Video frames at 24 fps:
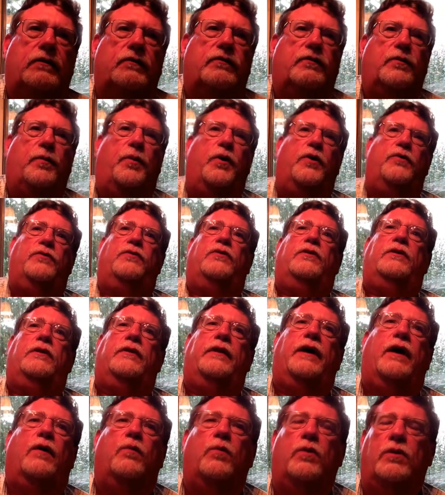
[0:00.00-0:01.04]
Supposedly
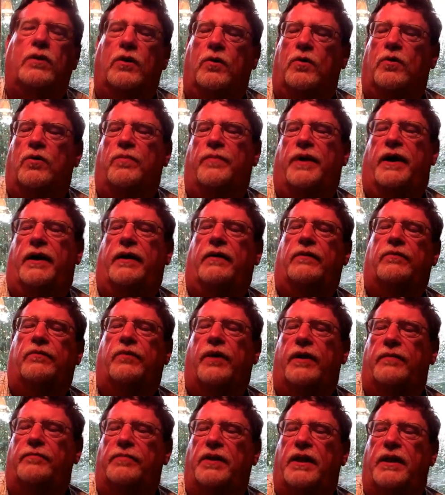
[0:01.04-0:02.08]
that will lower my
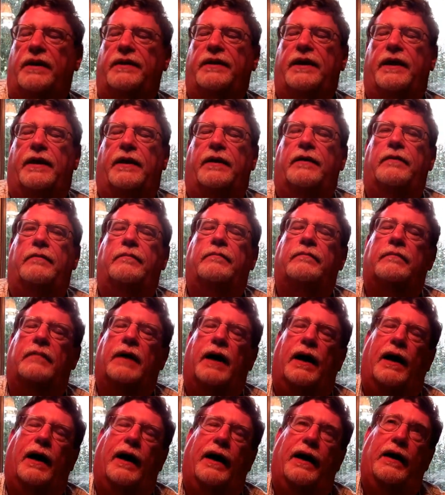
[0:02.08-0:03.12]
red blood count.
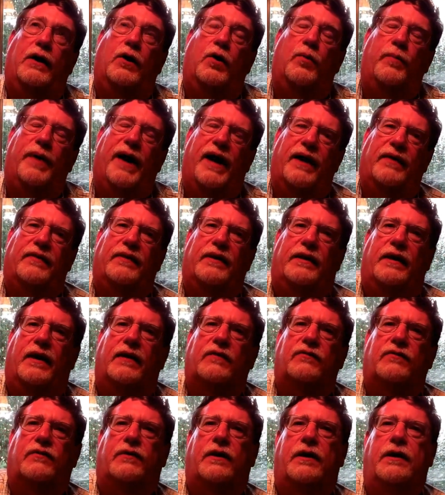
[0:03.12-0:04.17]
I go back the
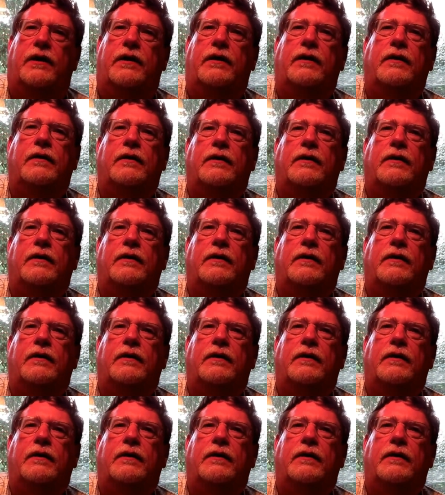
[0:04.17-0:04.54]
next day